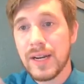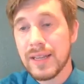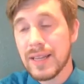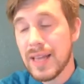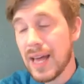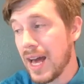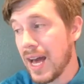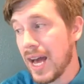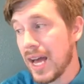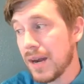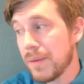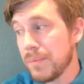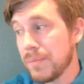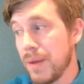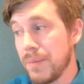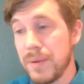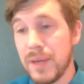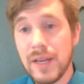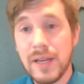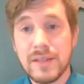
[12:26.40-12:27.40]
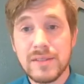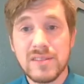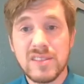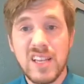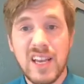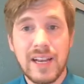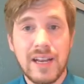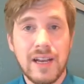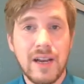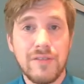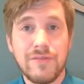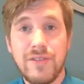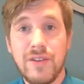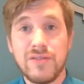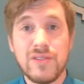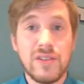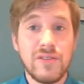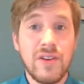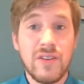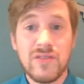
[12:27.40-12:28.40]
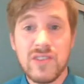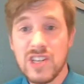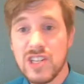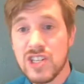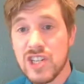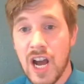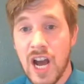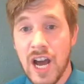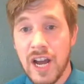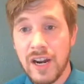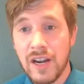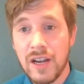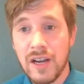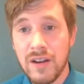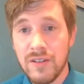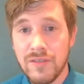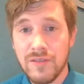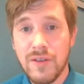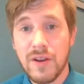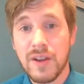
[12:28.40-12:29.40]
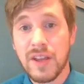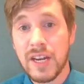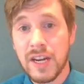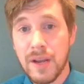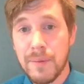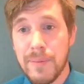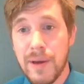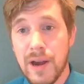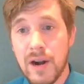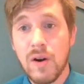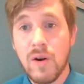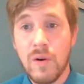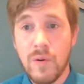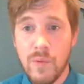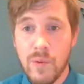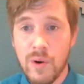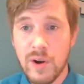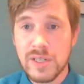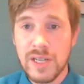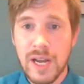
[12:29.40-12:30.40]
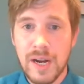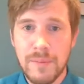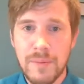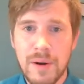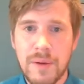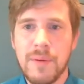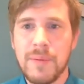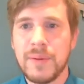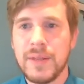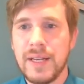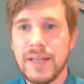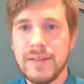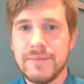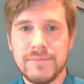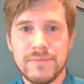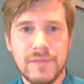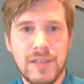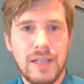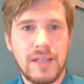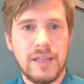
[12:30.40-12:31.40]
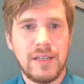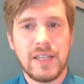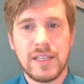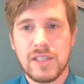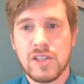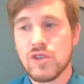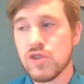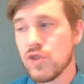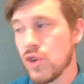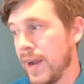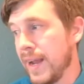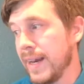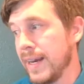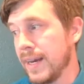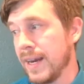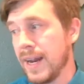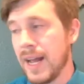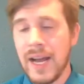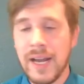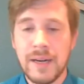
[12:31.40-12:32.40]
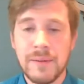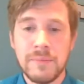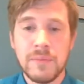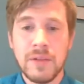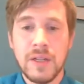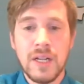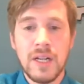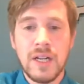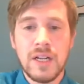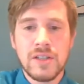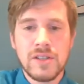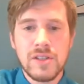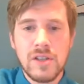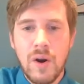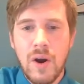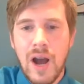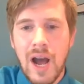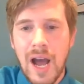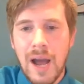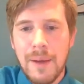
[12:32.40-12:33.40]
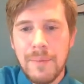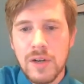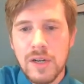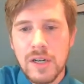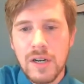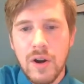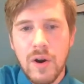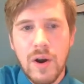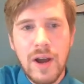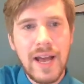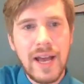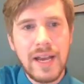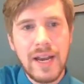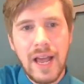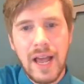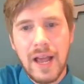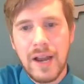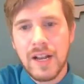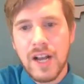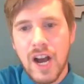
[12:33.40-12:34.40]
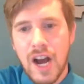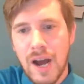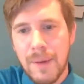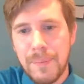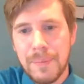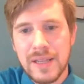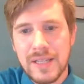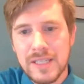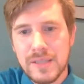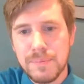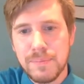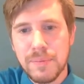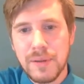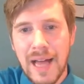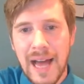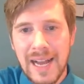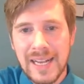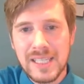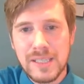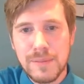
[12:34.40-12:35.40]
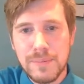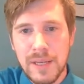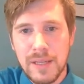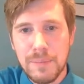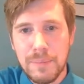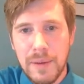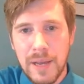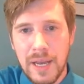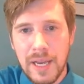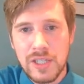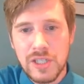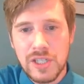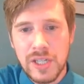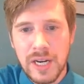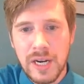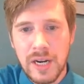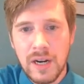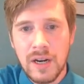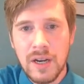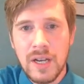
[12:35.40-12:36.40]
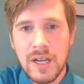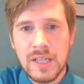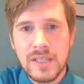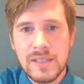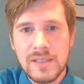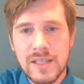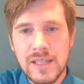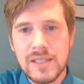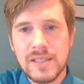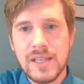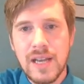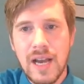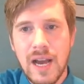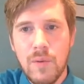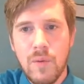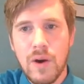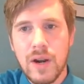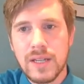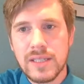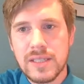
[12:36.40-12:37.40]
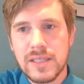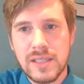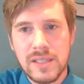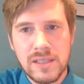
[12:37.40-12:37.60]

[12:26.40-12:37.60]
that item, maybe it's like a 50-50 shot of getting a better or worse item, right? Maybe they get to trade an item. So I'm going to go ahead and copy this blacksmith page here since I want it to